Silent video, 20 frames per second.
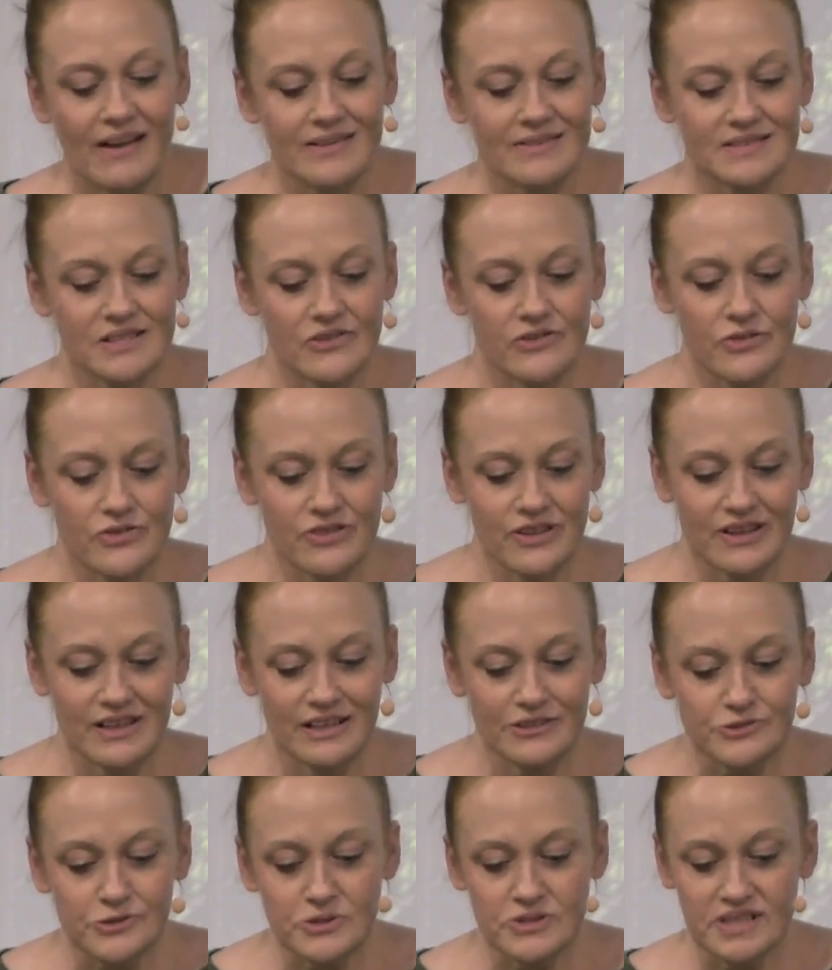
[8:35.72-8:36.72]
So the
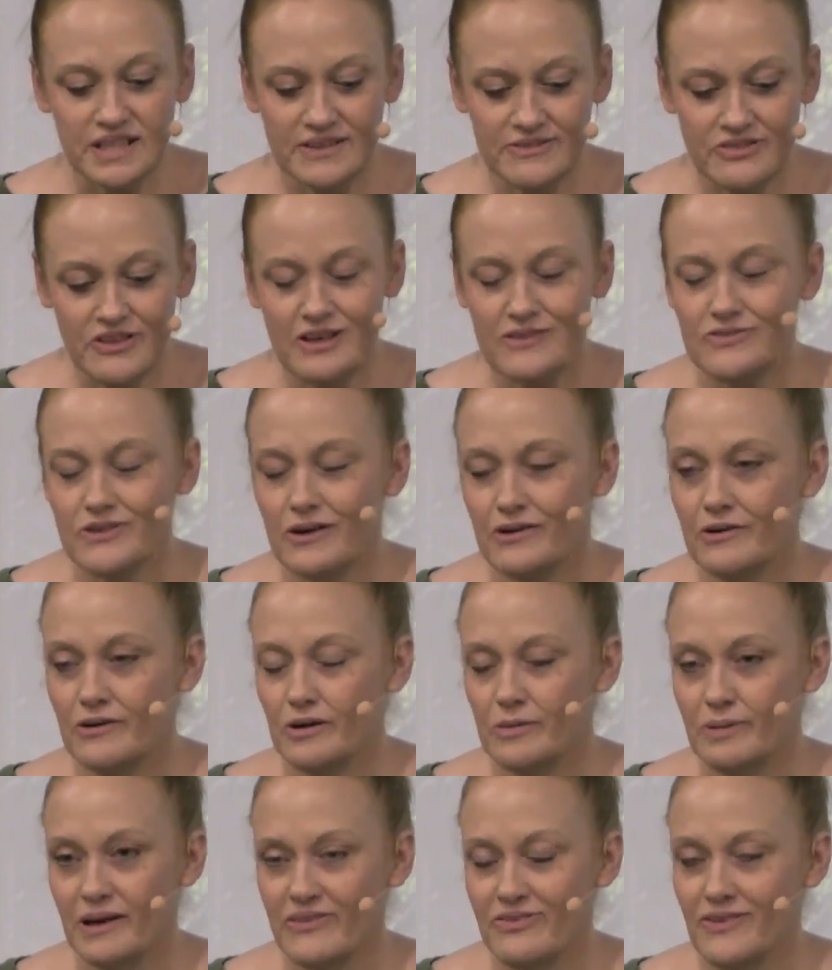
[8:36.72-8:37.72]
interesting thing,
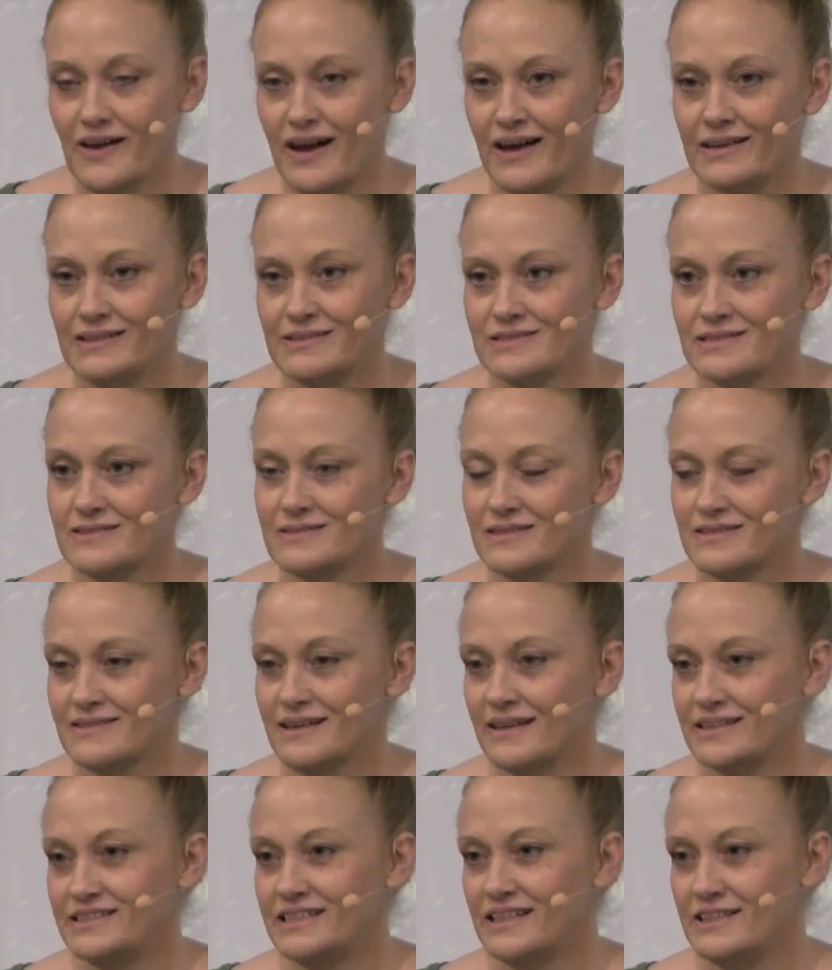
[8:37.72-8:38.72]
though, about that is this is
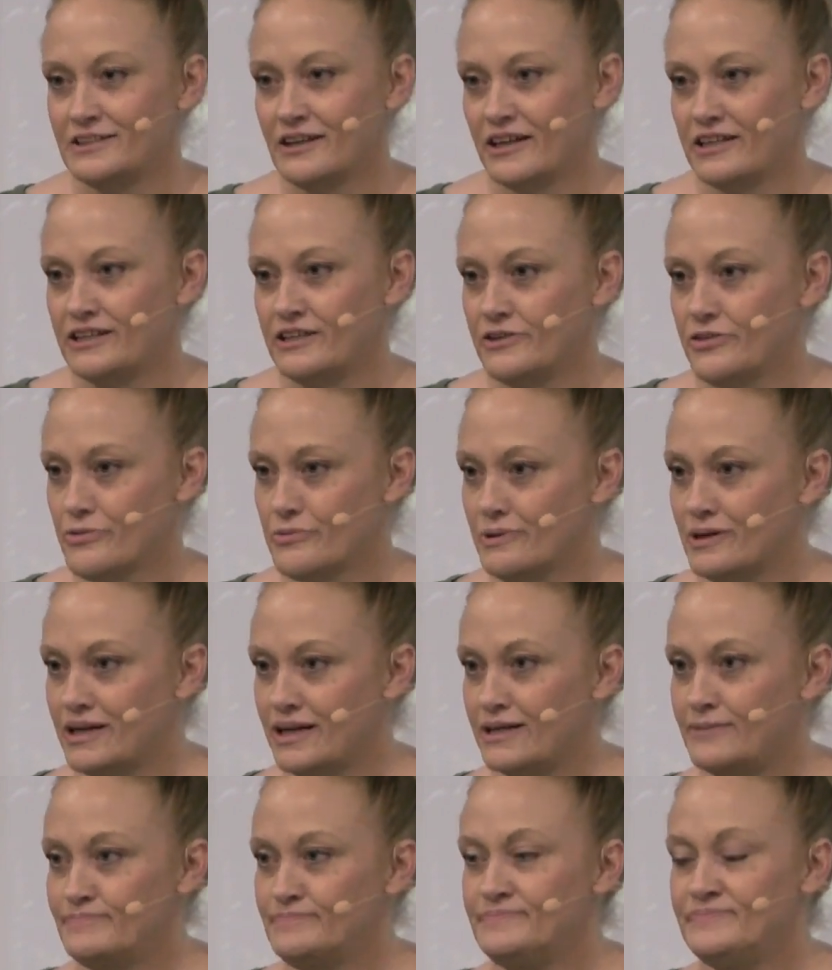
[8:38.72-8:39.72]

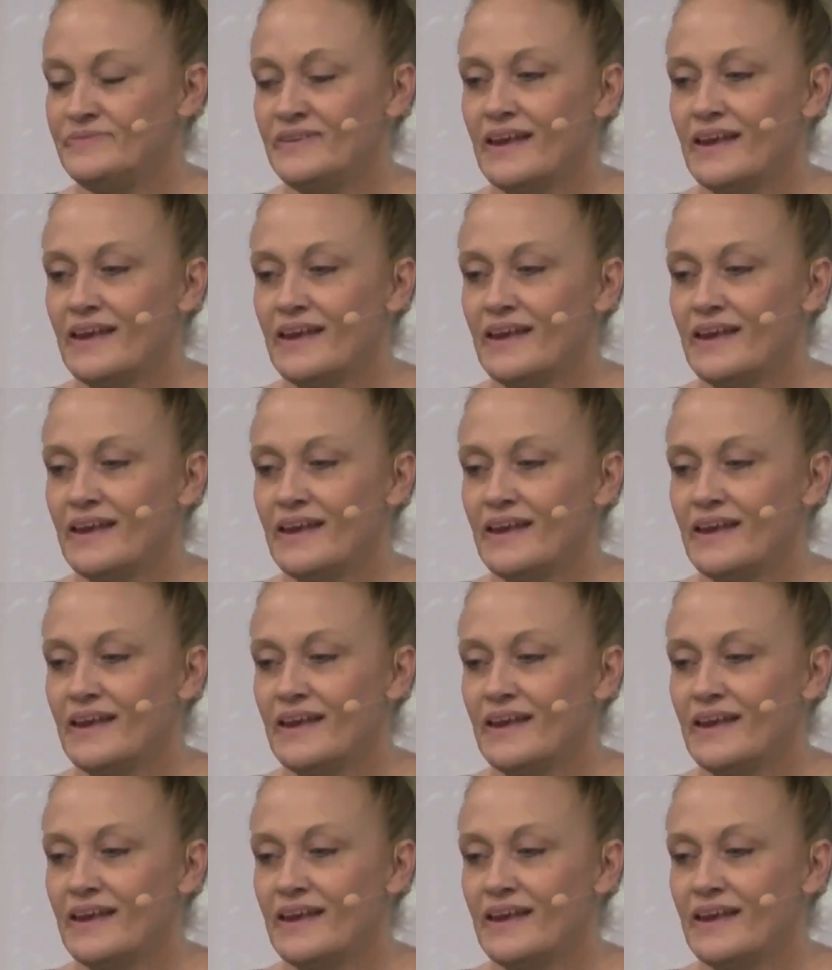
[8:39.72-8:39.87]
1993.